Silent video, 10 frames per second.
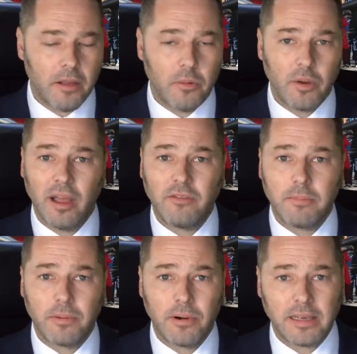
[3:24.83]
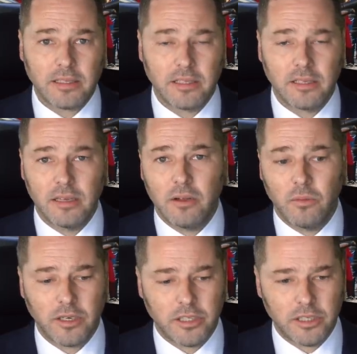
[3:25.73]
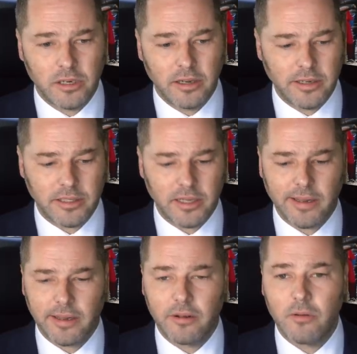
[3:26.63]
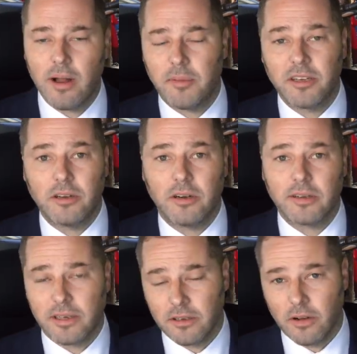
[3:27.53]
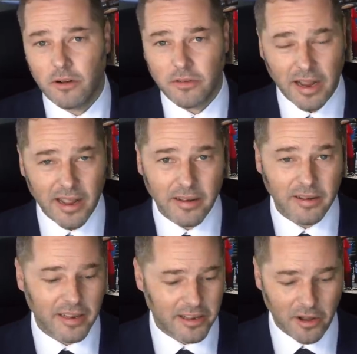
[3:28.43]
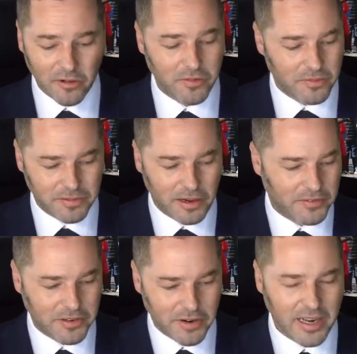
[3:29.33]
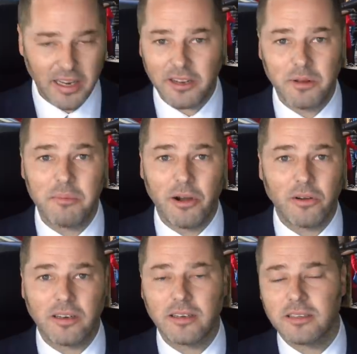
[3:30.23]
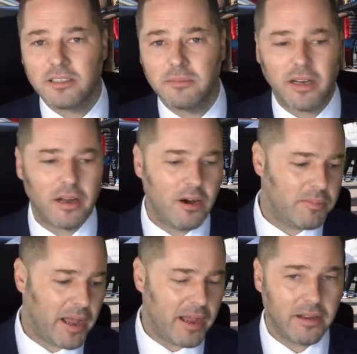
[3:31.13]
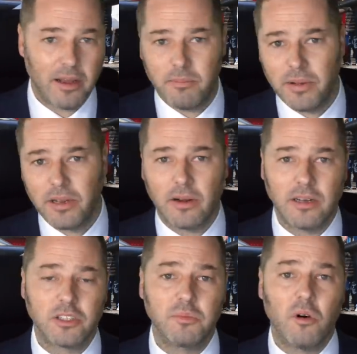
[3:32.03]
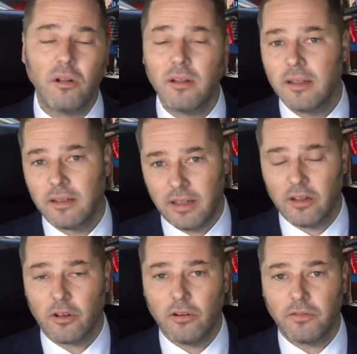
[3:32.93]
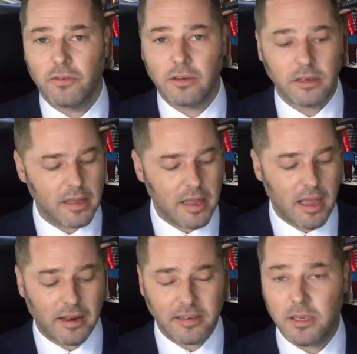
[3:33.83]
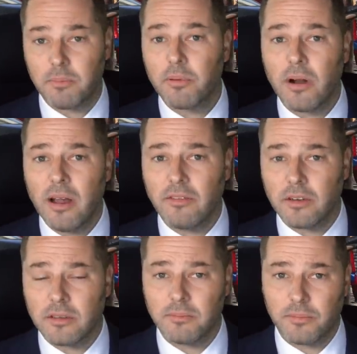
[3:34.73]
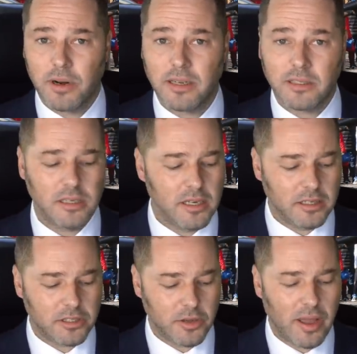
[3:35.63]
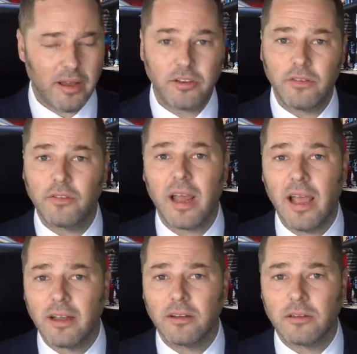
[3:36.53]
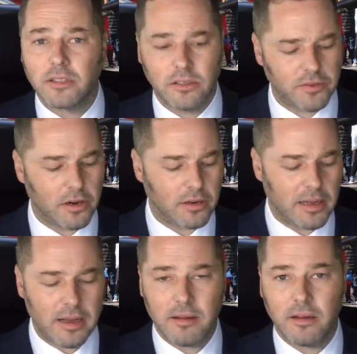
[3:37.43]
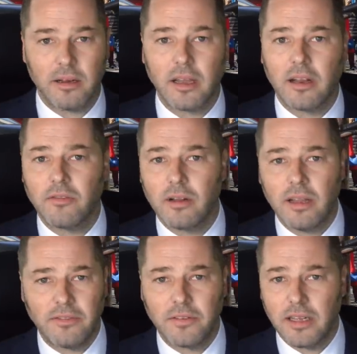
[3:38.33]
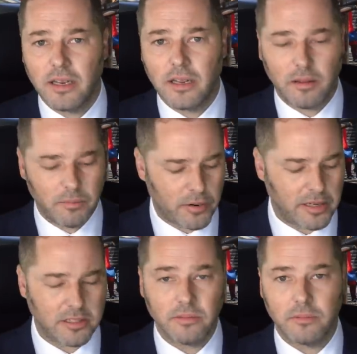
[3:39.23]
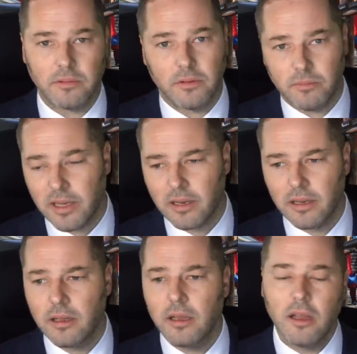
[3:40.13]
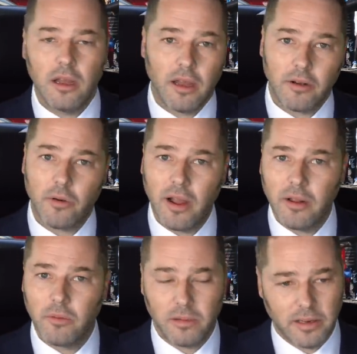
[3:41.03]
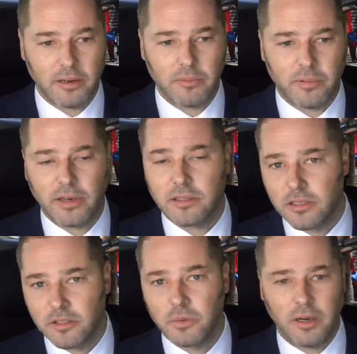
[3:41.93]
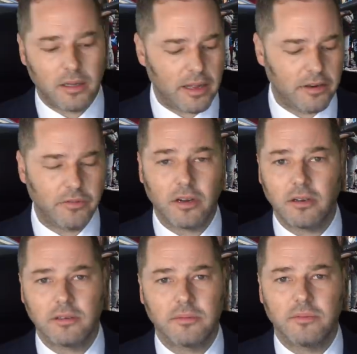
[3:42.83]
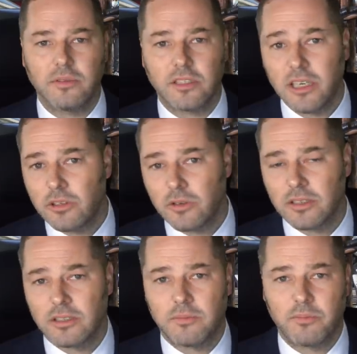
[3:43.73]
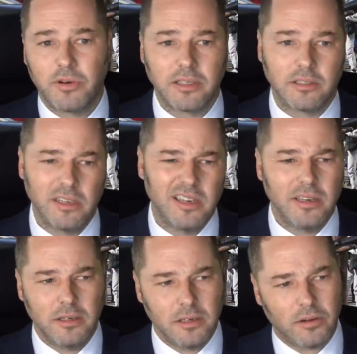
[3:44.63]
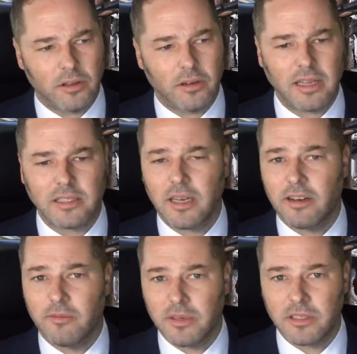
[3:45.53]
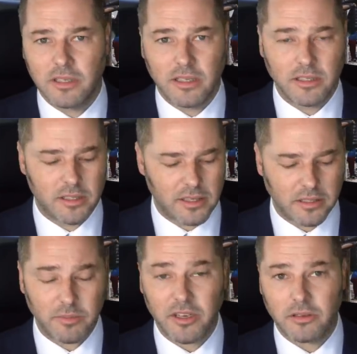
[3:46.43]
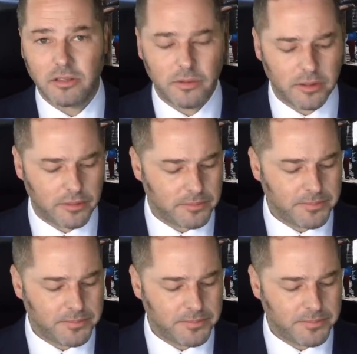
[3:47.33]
We have a press, which is like a rabid dog that'll go over and like after any little bone, and it doesn't matter how bad, how big, or how small, they'll go for it. And it's a private press, so you have different angles. You've got a kind of a left-leaning press, mainly, and a right-leaning press as well. And you've got a centralist press, although that's kind of missing these days, I'll be honest with you.